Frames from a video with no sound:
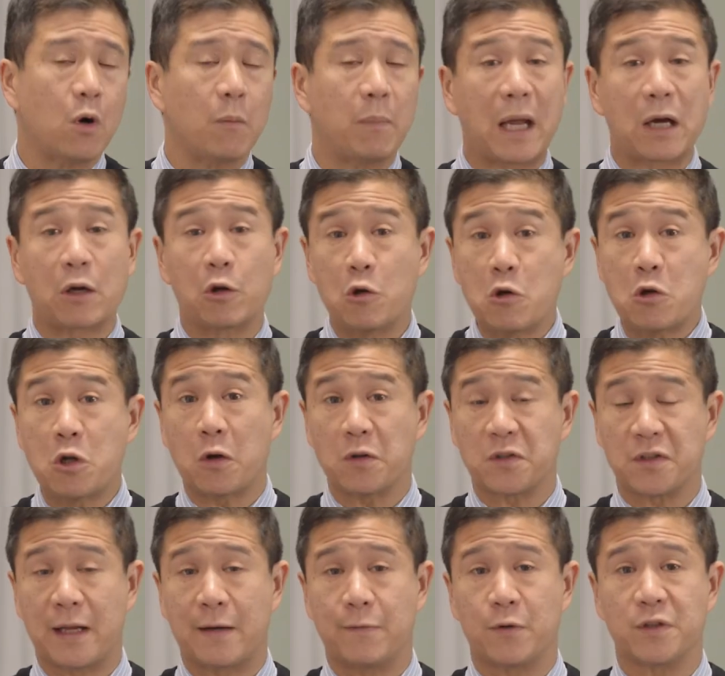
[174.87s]
or blood
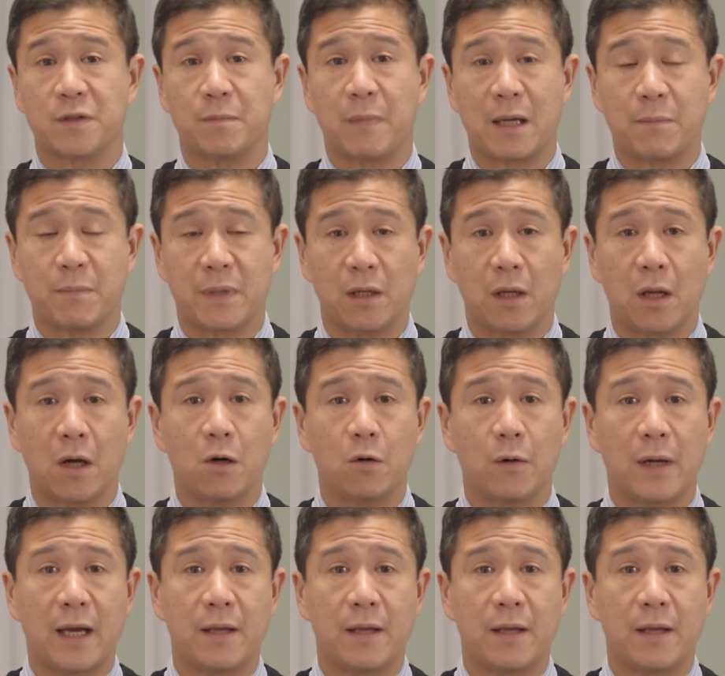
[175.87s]
glucose levels might be low,